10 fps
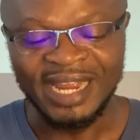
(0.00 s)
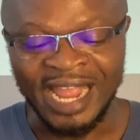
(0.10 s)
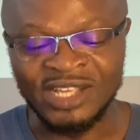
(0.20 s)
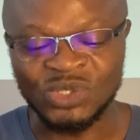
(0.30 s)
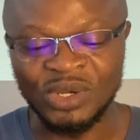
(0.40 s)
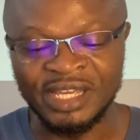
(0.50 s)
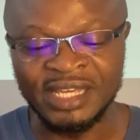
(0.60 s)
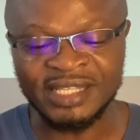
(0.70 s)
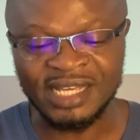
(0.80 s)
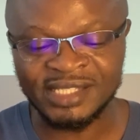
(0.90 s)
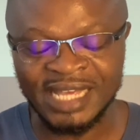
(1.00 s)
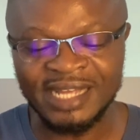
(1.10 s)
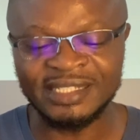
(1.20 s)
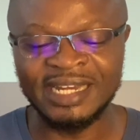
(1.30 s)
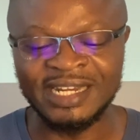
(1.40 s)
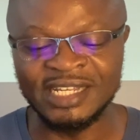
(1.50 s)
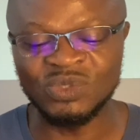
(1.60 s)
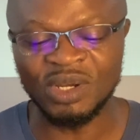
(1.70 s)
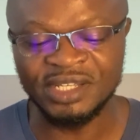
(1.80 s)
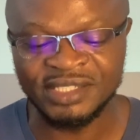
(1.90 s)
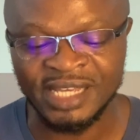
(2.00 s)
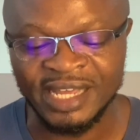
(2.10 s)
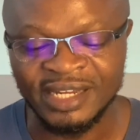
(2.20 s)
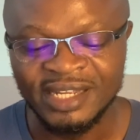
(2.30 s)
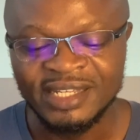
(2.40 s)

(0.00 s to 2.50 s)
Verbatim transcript: And so he is excited. This is what he said.